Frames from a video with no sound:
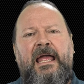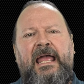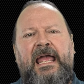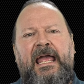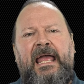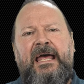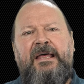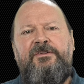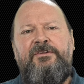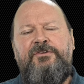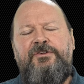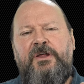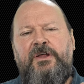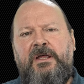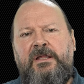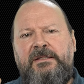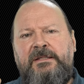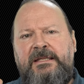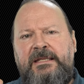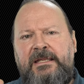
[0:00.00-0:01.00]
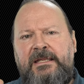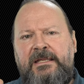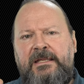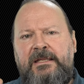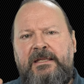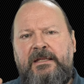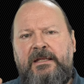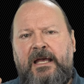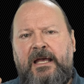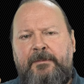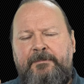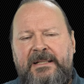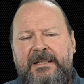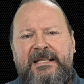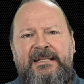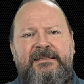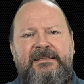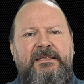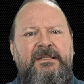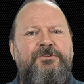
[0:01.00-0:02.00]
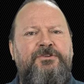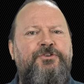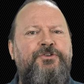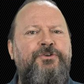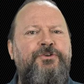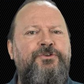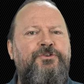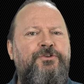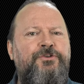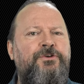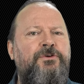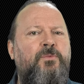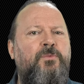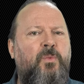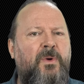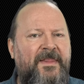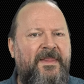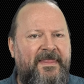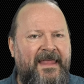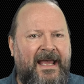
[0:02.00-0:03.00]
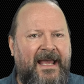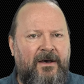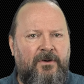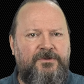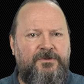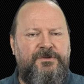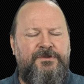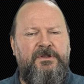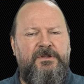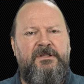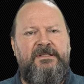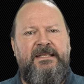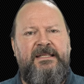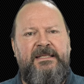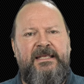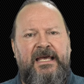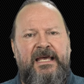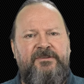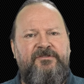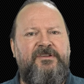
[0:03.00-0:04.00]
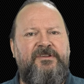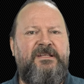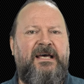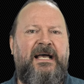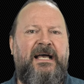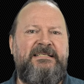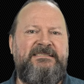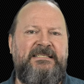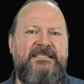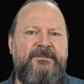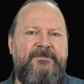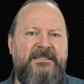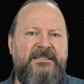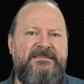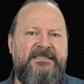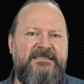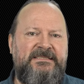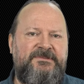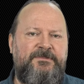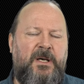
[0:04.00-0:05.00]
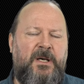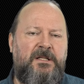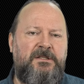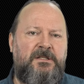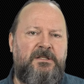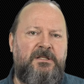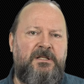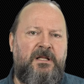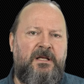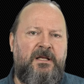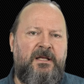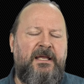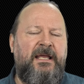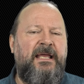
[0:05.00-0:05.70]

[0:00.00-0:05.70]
And the ability to do without the advertising business model